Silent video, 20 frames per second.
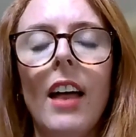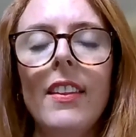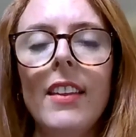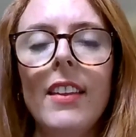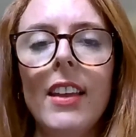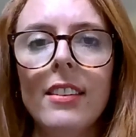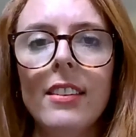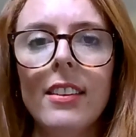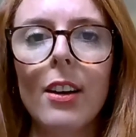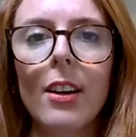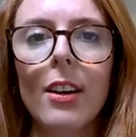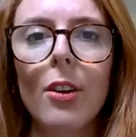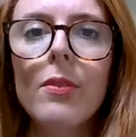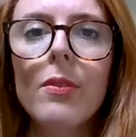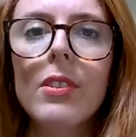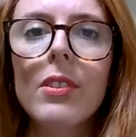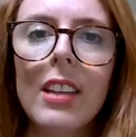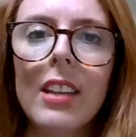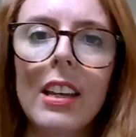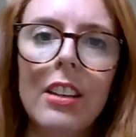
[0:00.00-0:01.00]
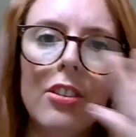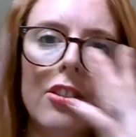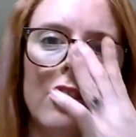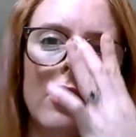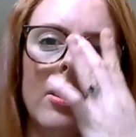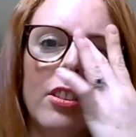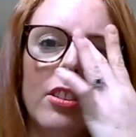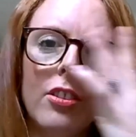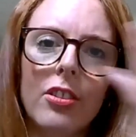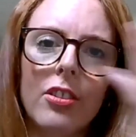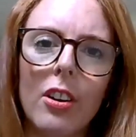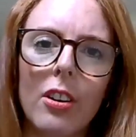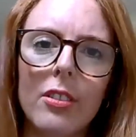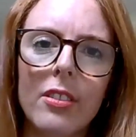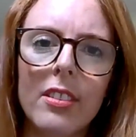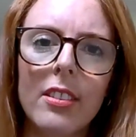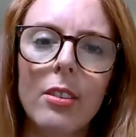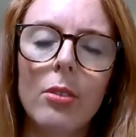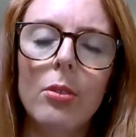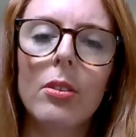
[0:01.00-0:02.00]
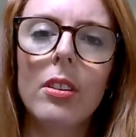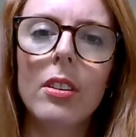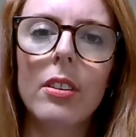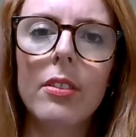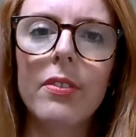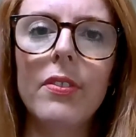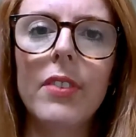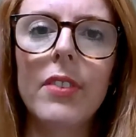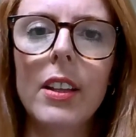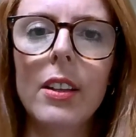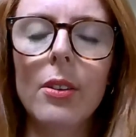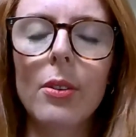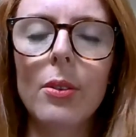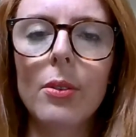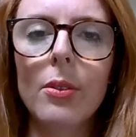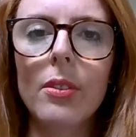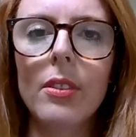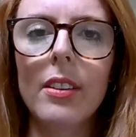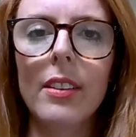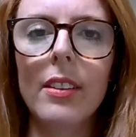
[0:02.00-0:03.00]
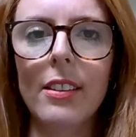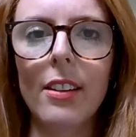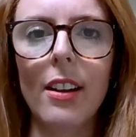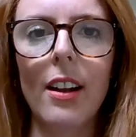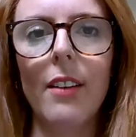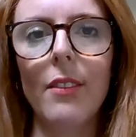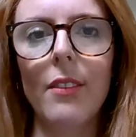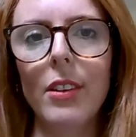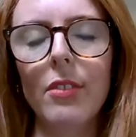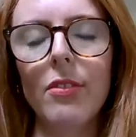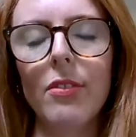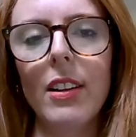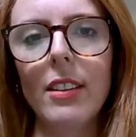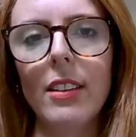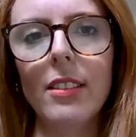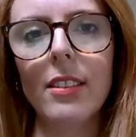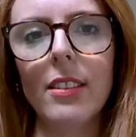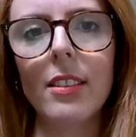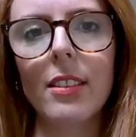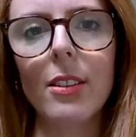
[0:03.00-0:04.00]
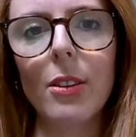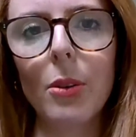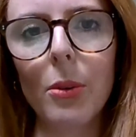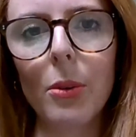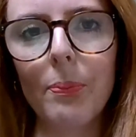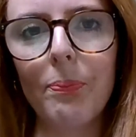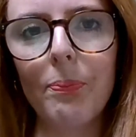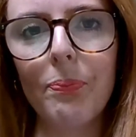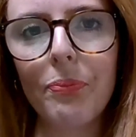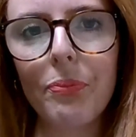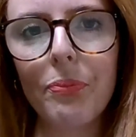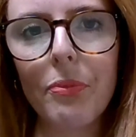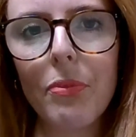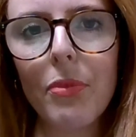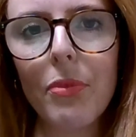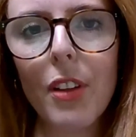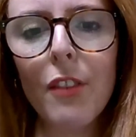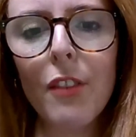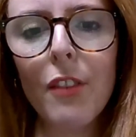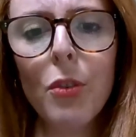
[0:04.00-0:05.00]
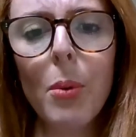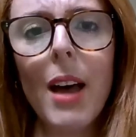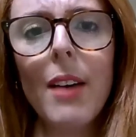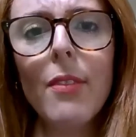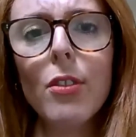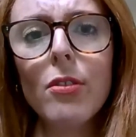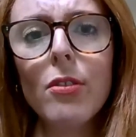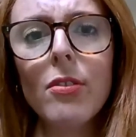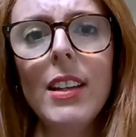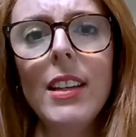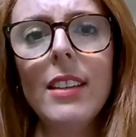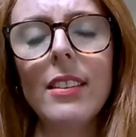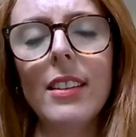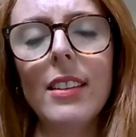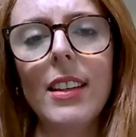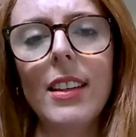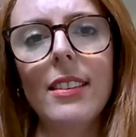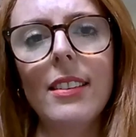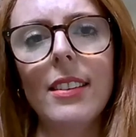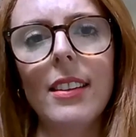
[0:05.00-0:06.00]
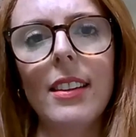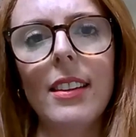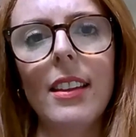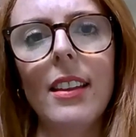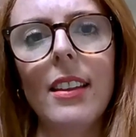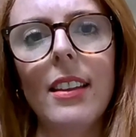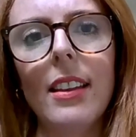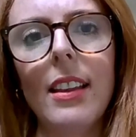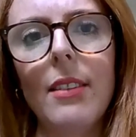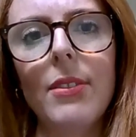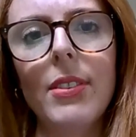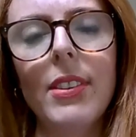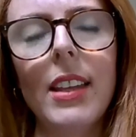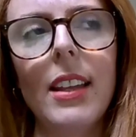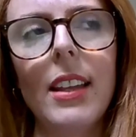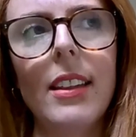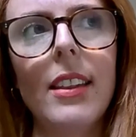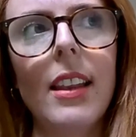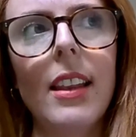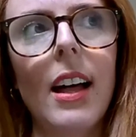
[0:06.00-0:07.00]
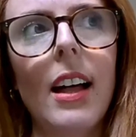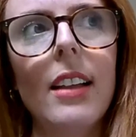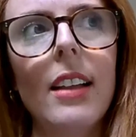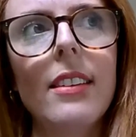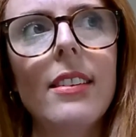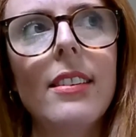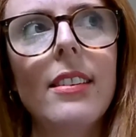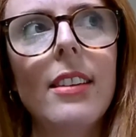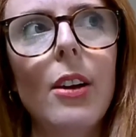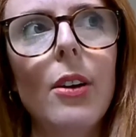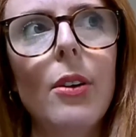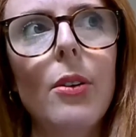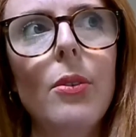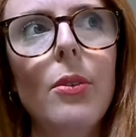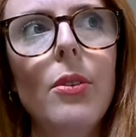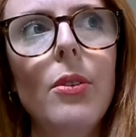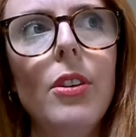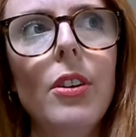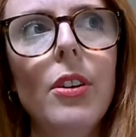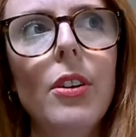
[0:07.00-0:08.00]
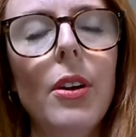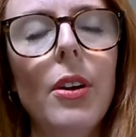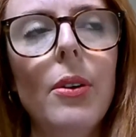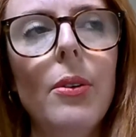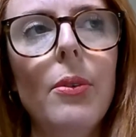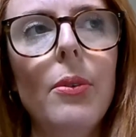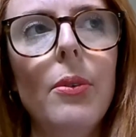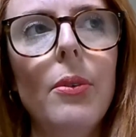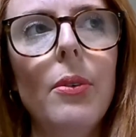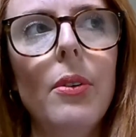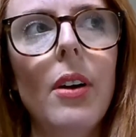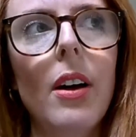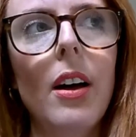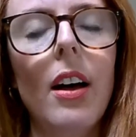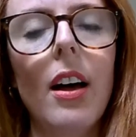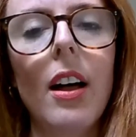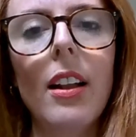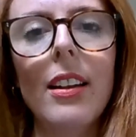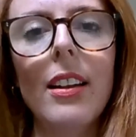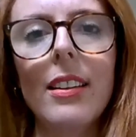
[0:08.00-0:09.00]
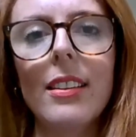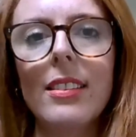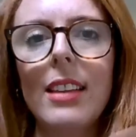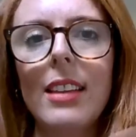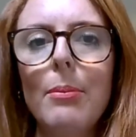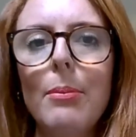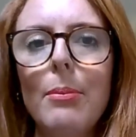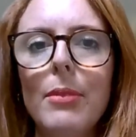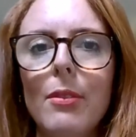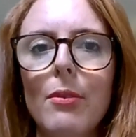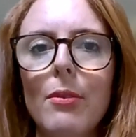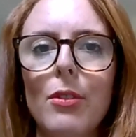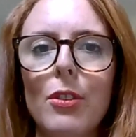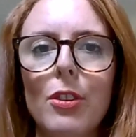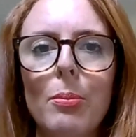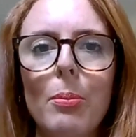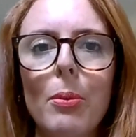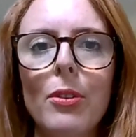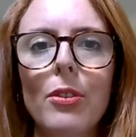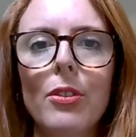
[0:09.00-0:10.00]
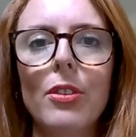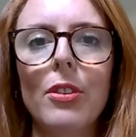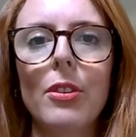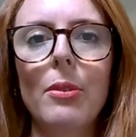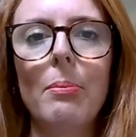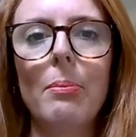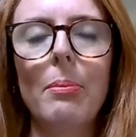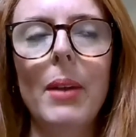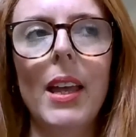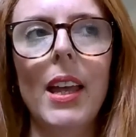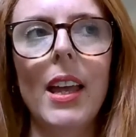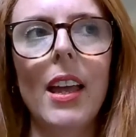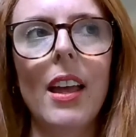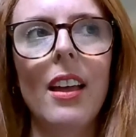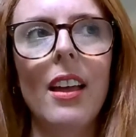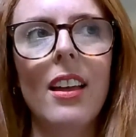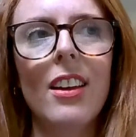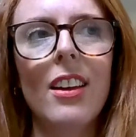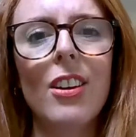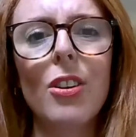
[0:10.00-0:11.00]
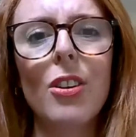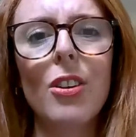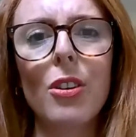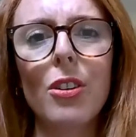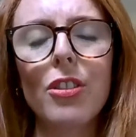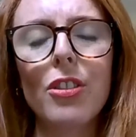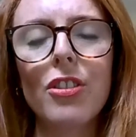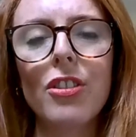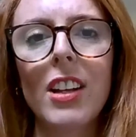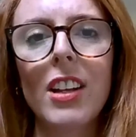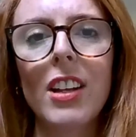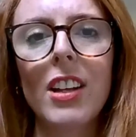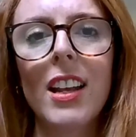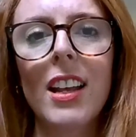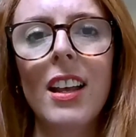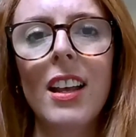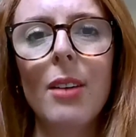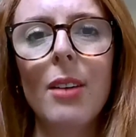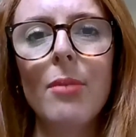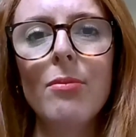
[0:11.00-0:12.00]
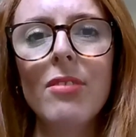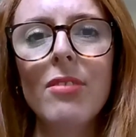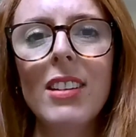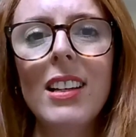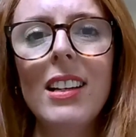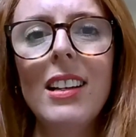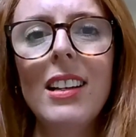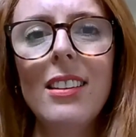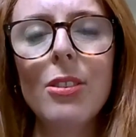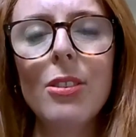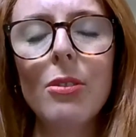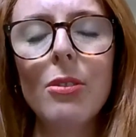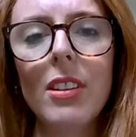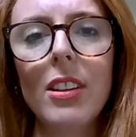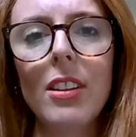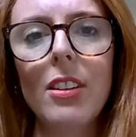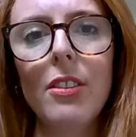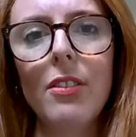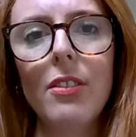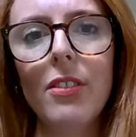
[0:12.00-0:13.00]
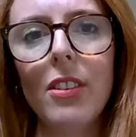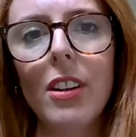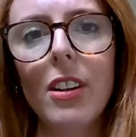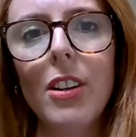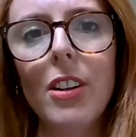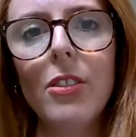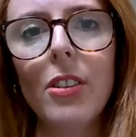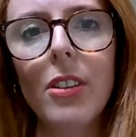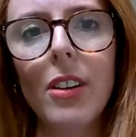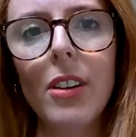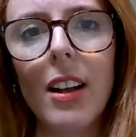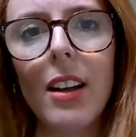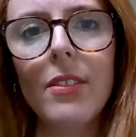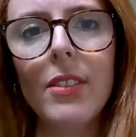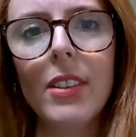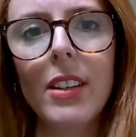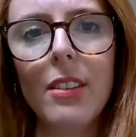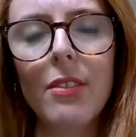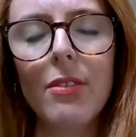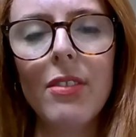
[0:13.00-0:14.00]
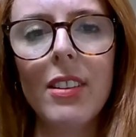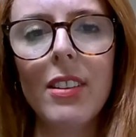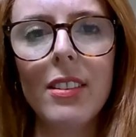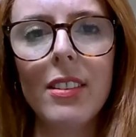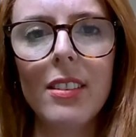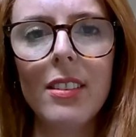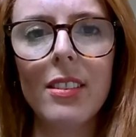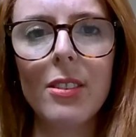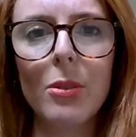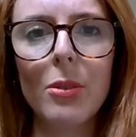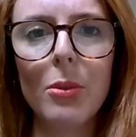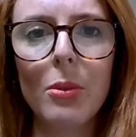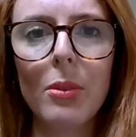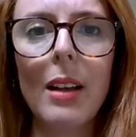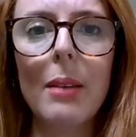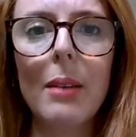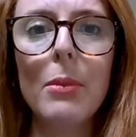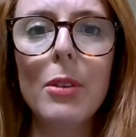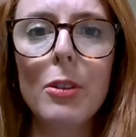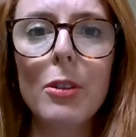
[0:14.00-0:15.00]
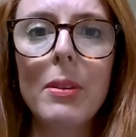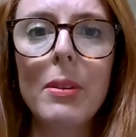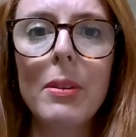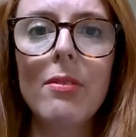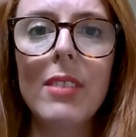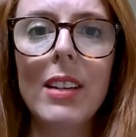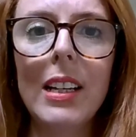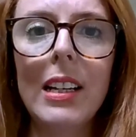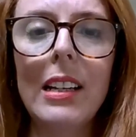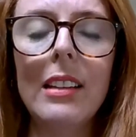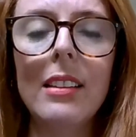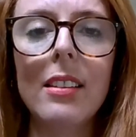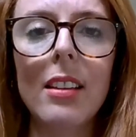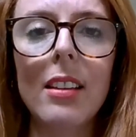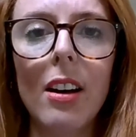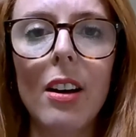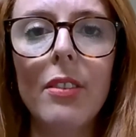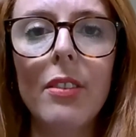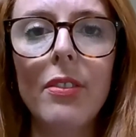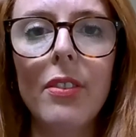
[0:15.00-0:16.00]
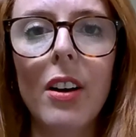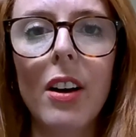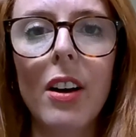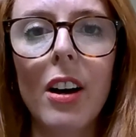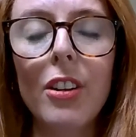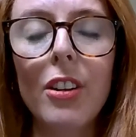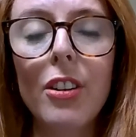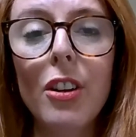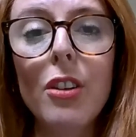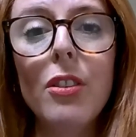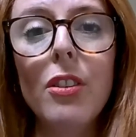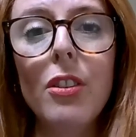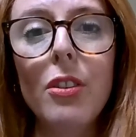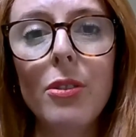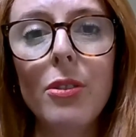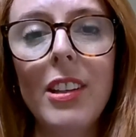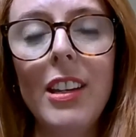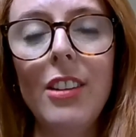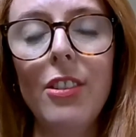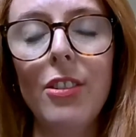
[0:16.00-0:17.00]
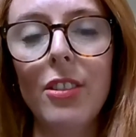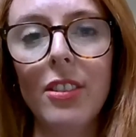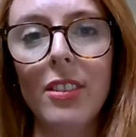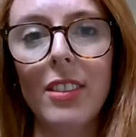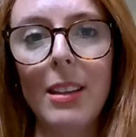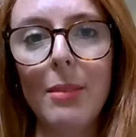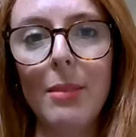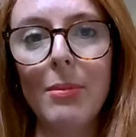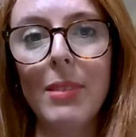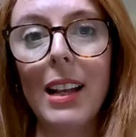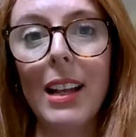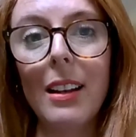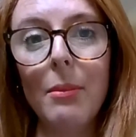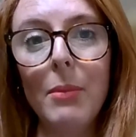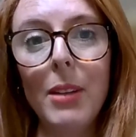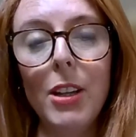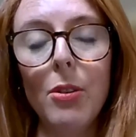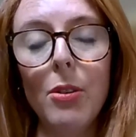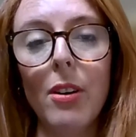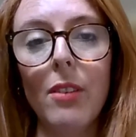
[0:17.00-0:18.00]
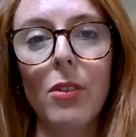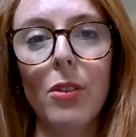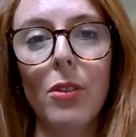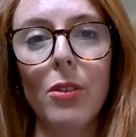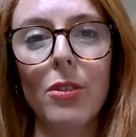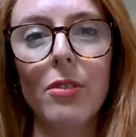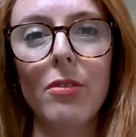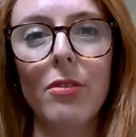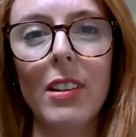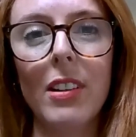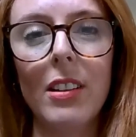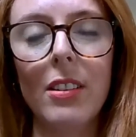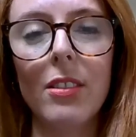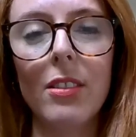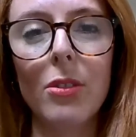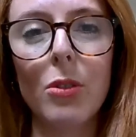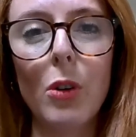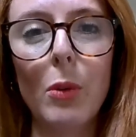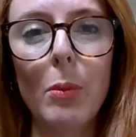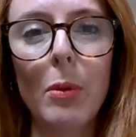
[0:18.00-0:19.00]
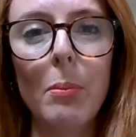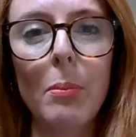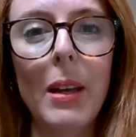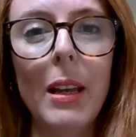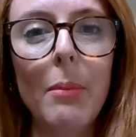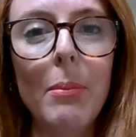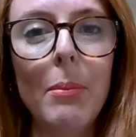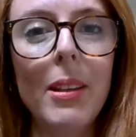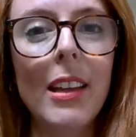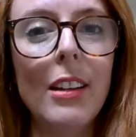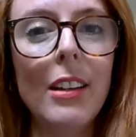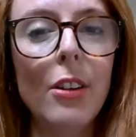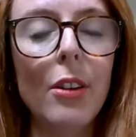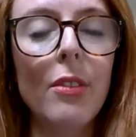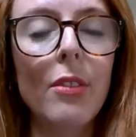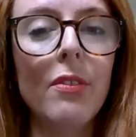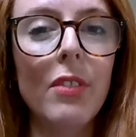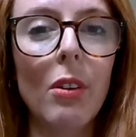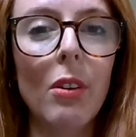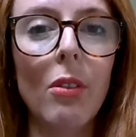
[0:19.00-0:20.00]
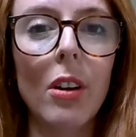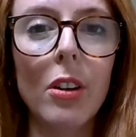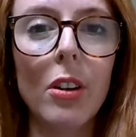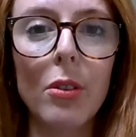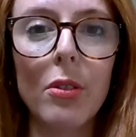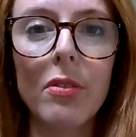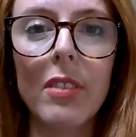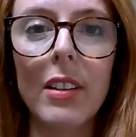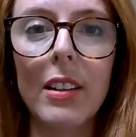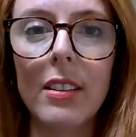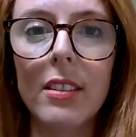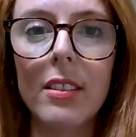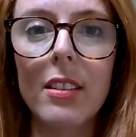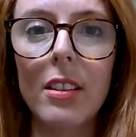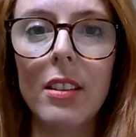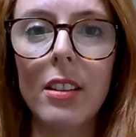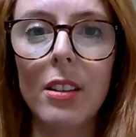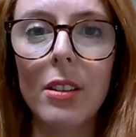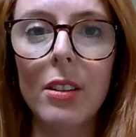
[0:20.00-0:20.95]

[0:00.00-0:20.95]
At the end of that conversation, the child's still going to feel that they don't have any friends at school for whatever reason it is that they've said that. So an accepting response could be, gosh, I'm really sorry that you feel like you don't have any friends at school. That must be really tough. I know that your teachers keep telling me you have lots of friends at school, but maybe they don't feel like you're friends to